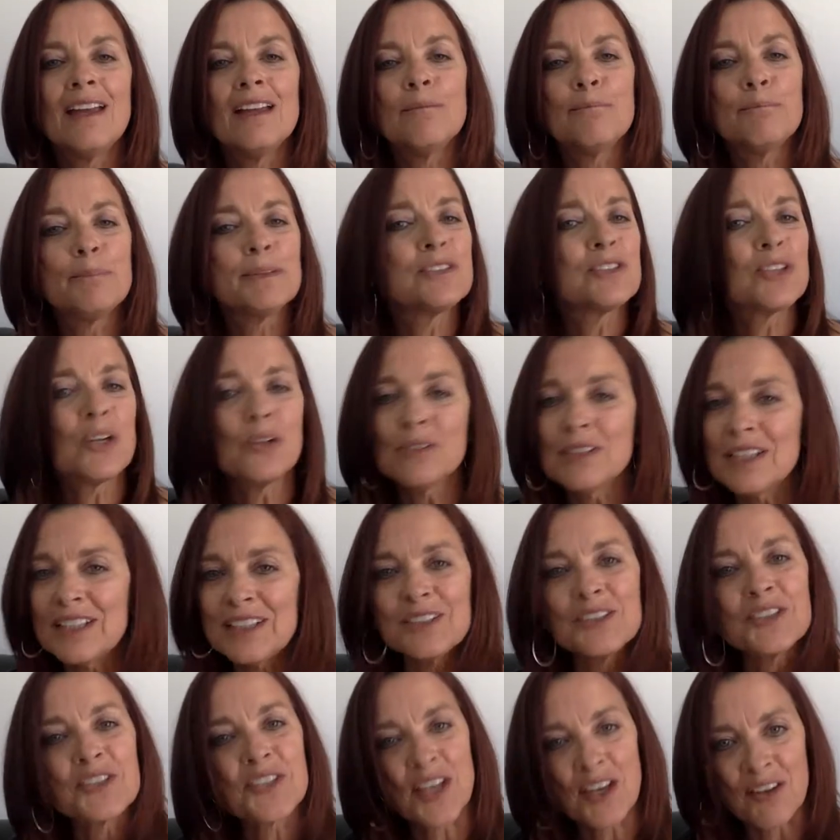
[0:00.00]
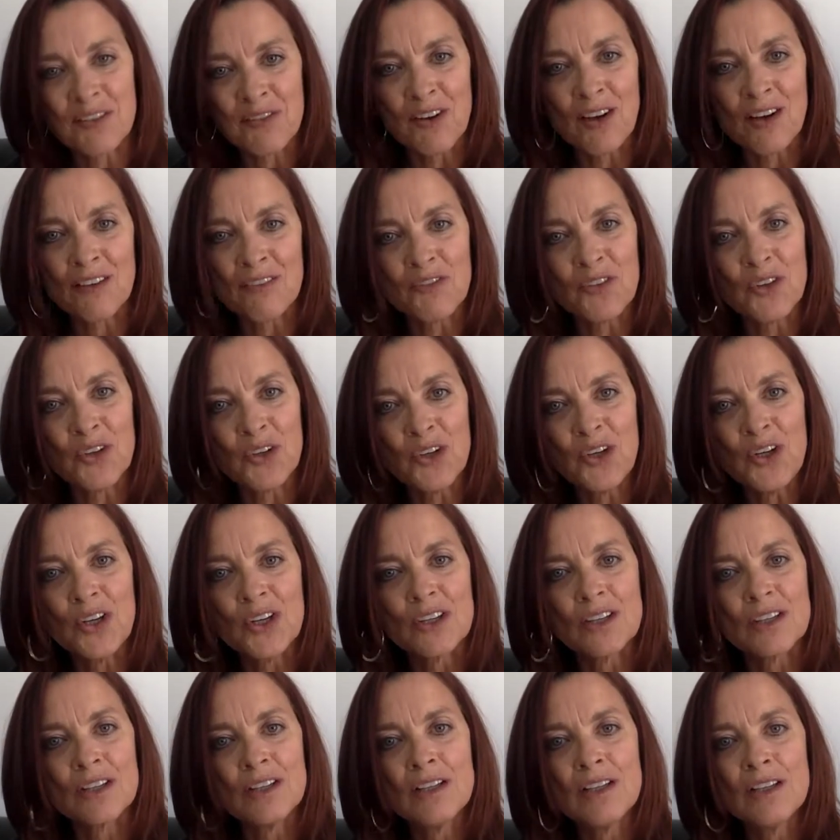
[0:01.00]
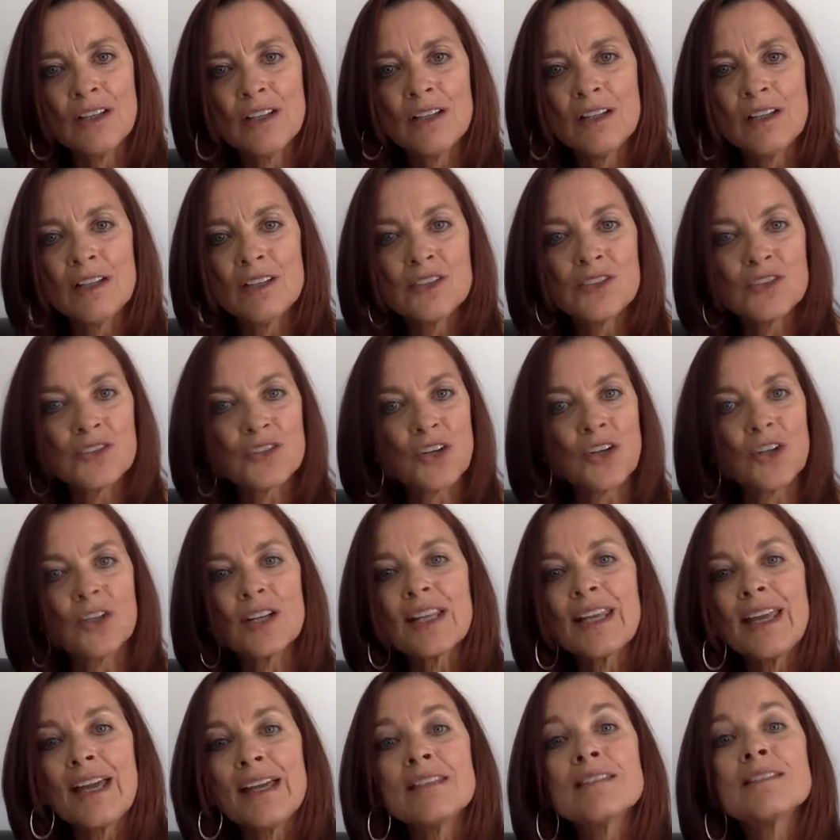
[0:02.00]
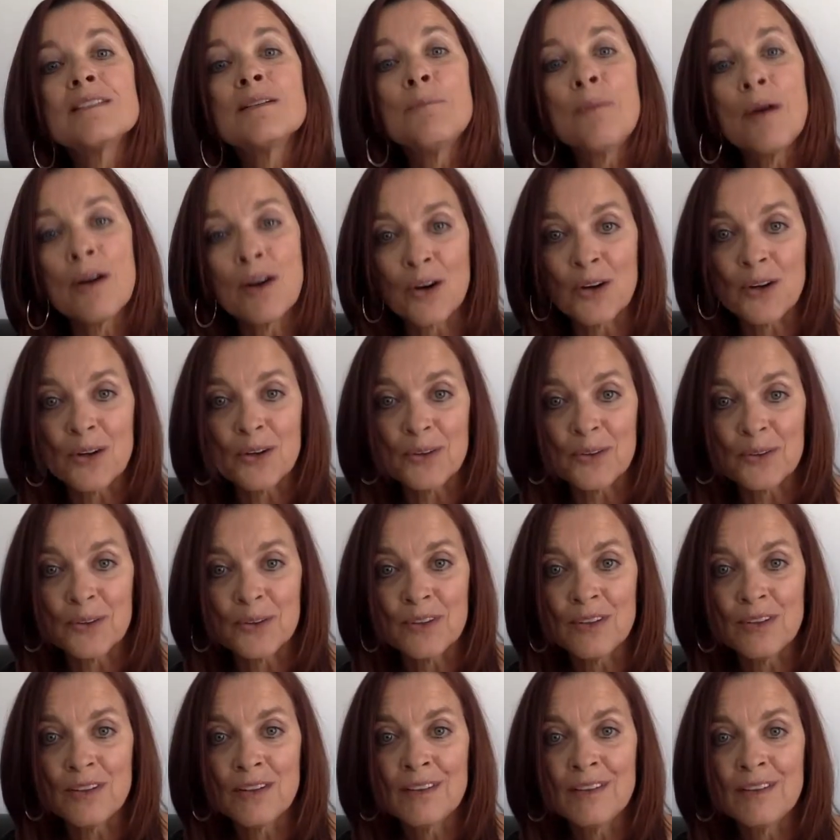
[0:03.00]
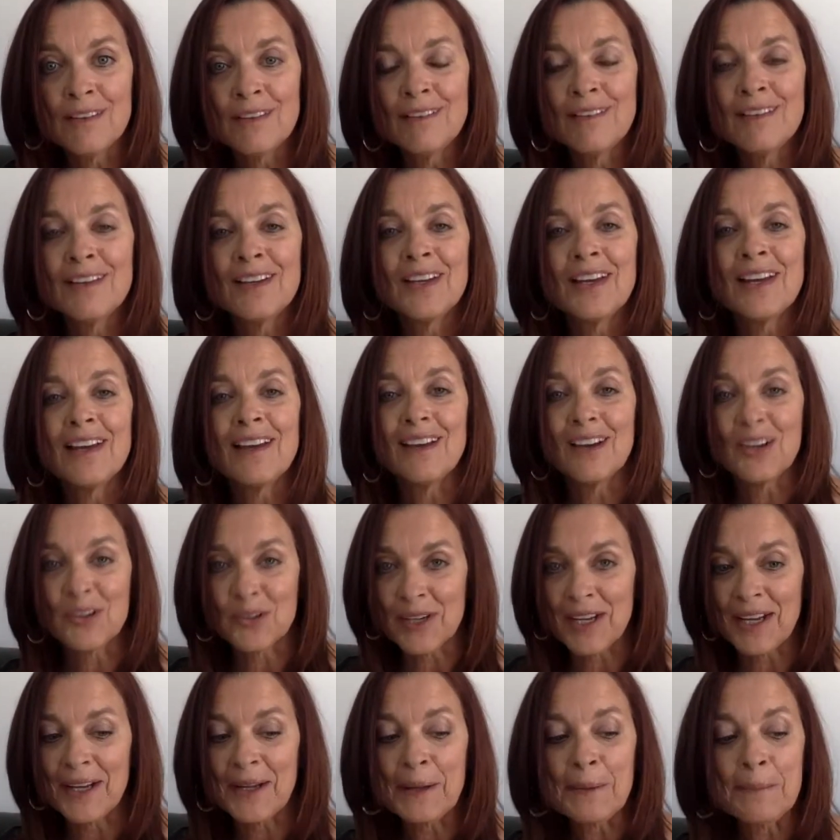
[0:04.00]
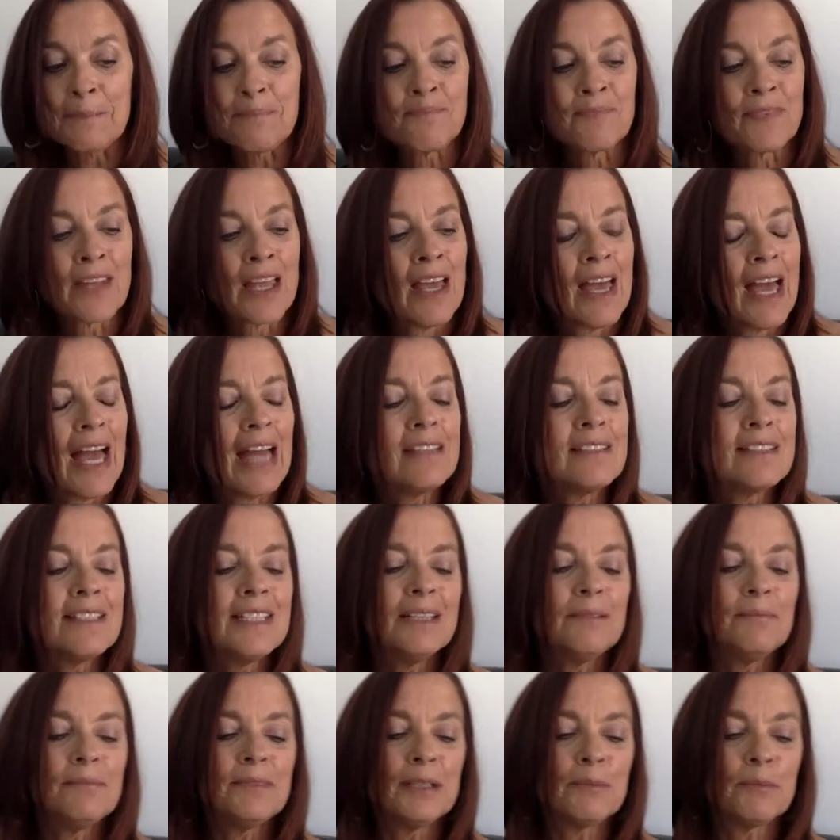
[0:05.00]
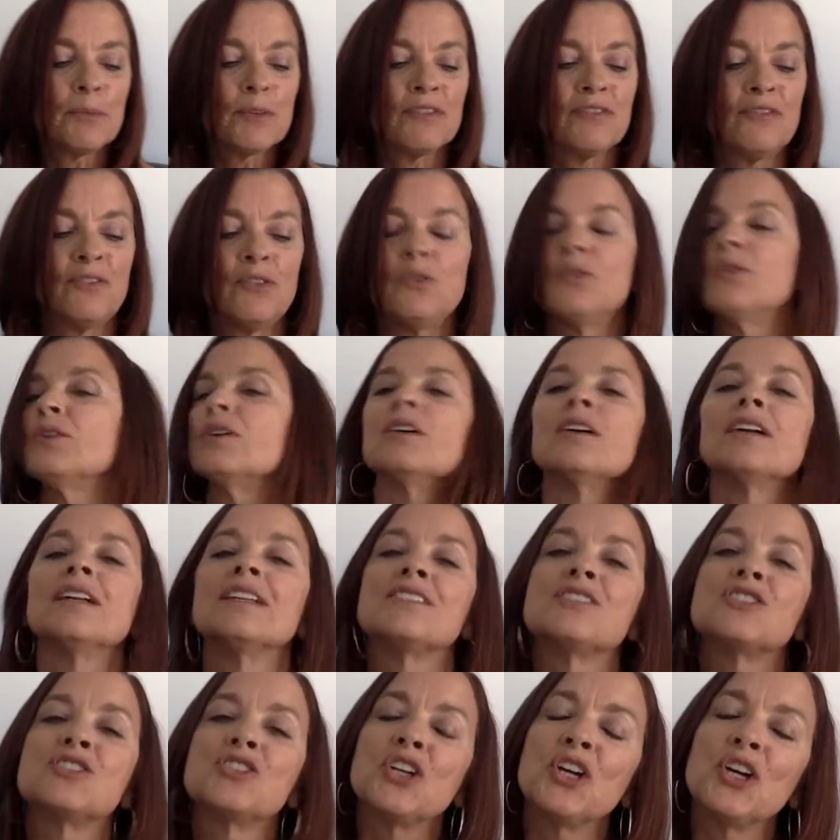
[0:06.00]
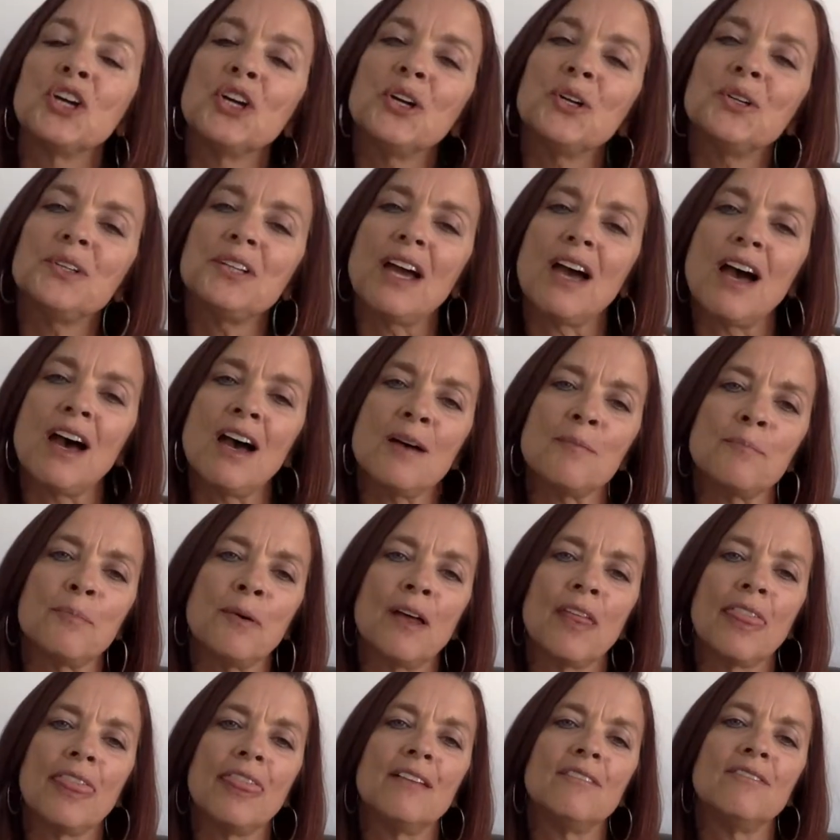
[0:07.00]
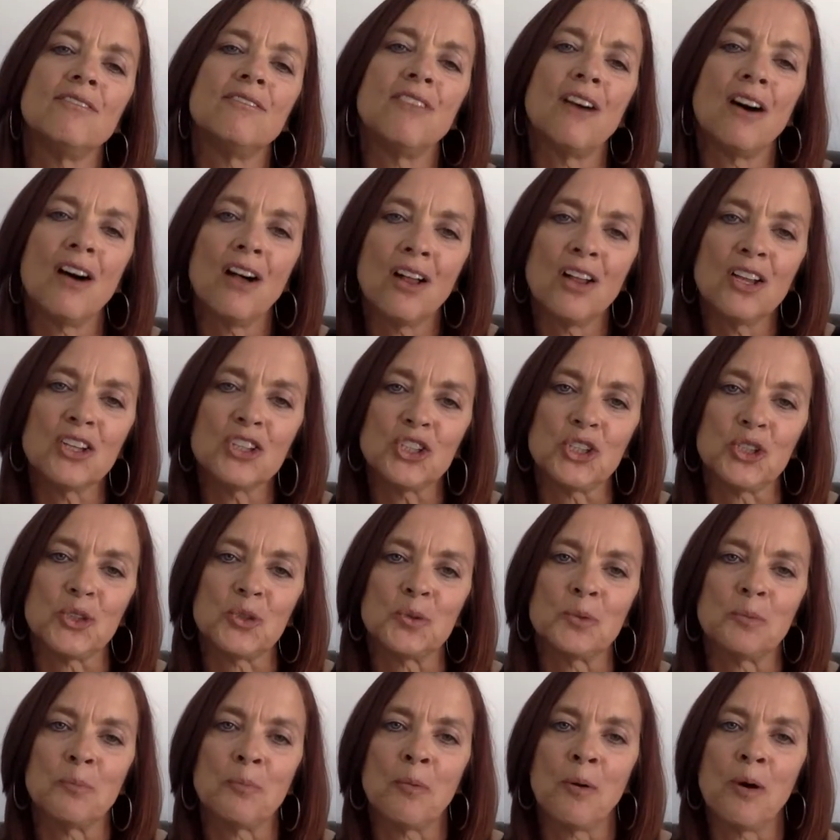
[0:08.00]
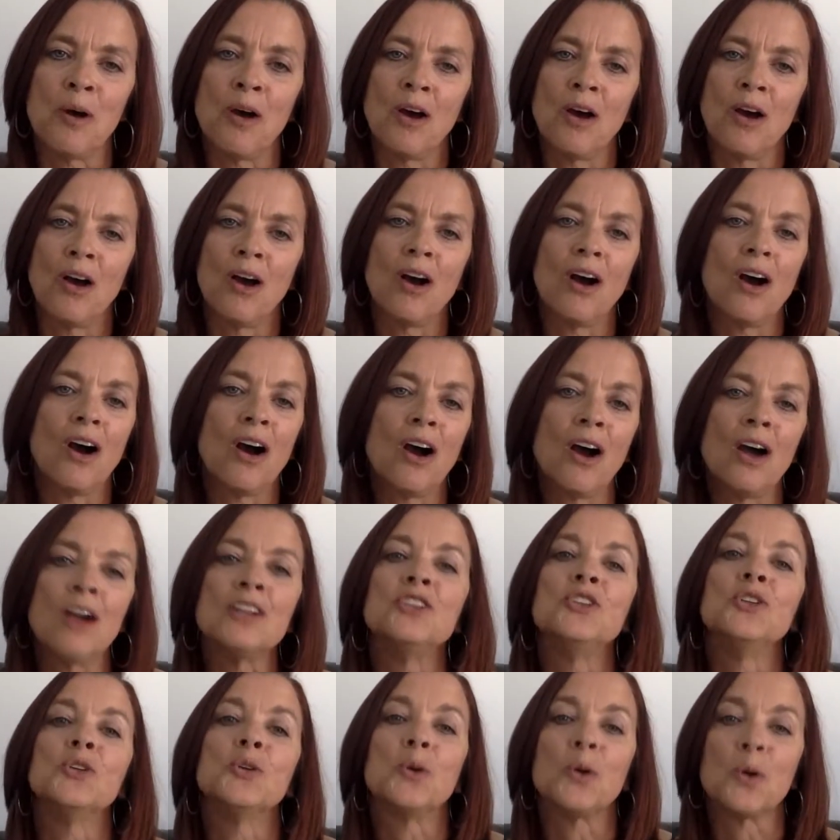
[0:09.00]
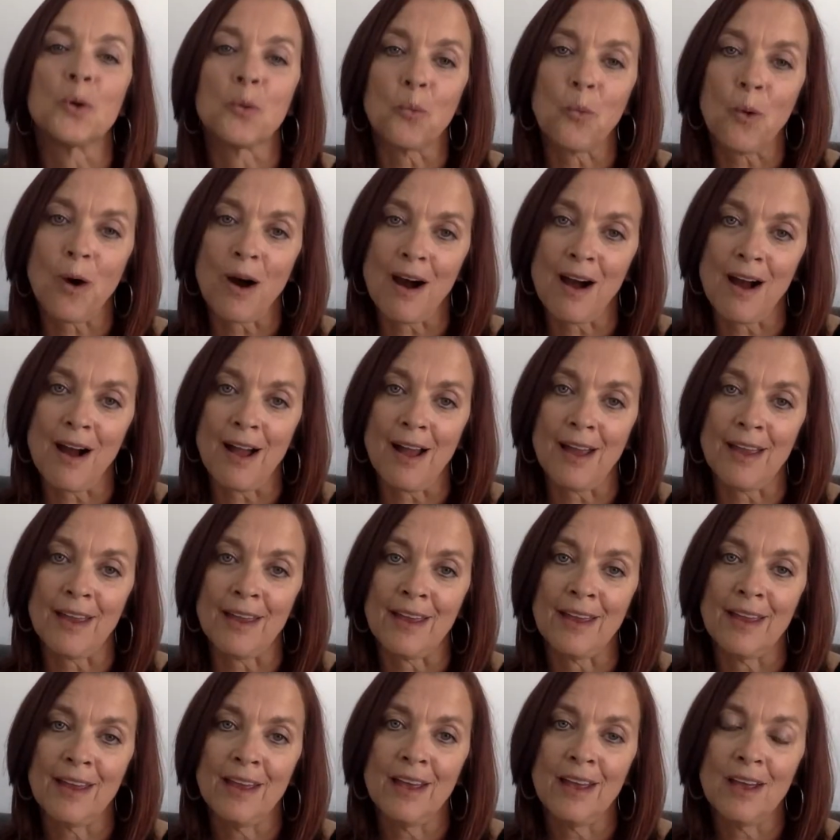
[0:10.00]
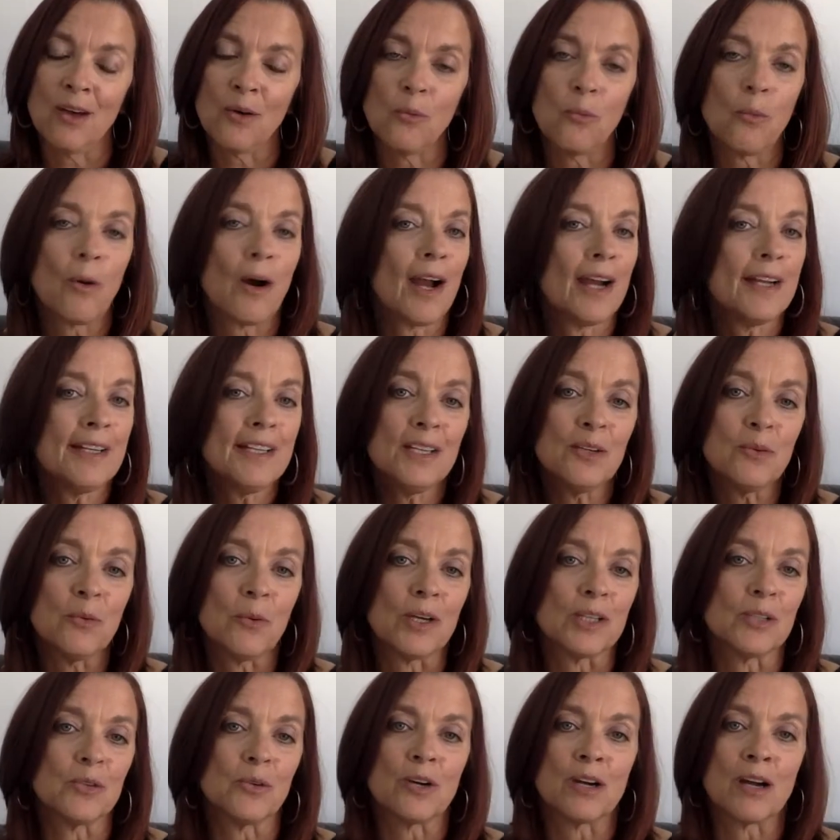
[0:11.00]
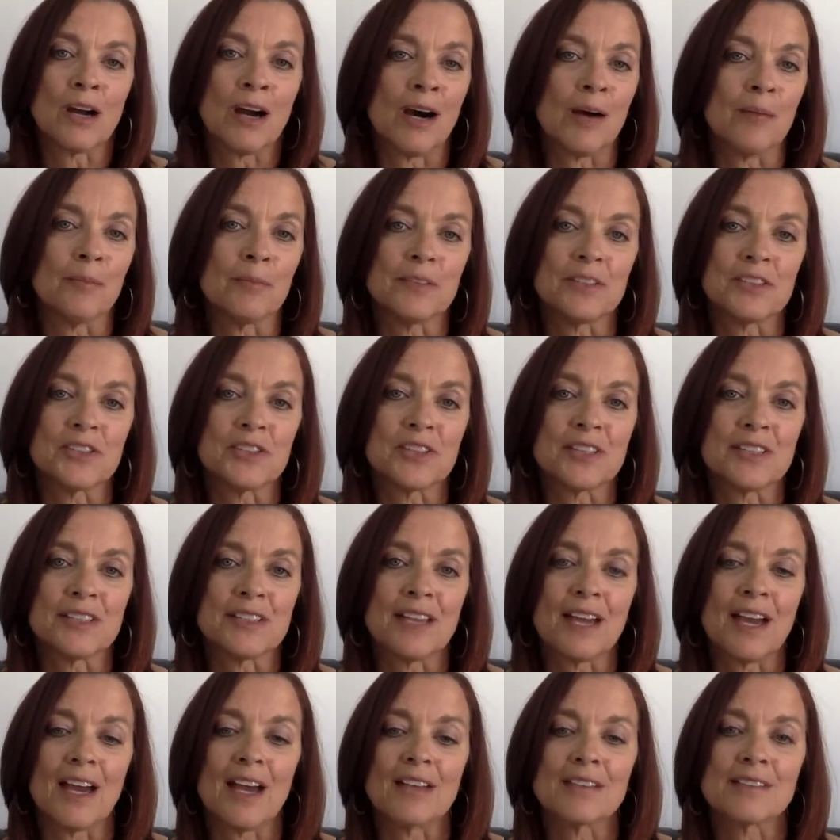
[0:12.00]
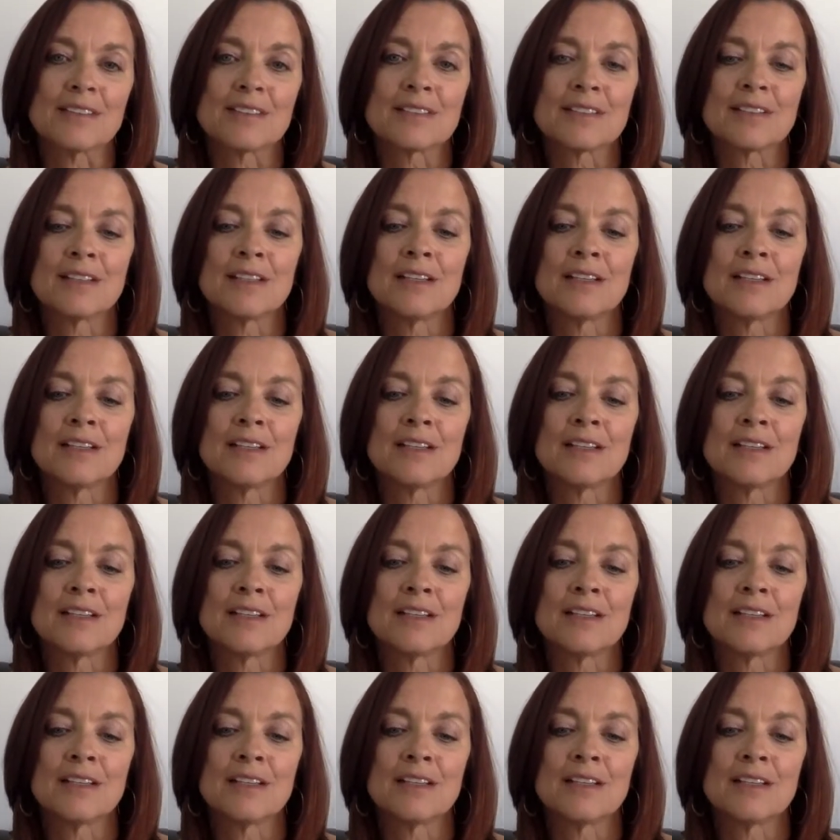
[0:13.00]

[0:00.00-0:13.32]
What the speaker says: but don't let yourself off the hook. Start again tomorrow. Okay? And tip number 4 is turn up the volume on your why. Why do you want to accomplish the task?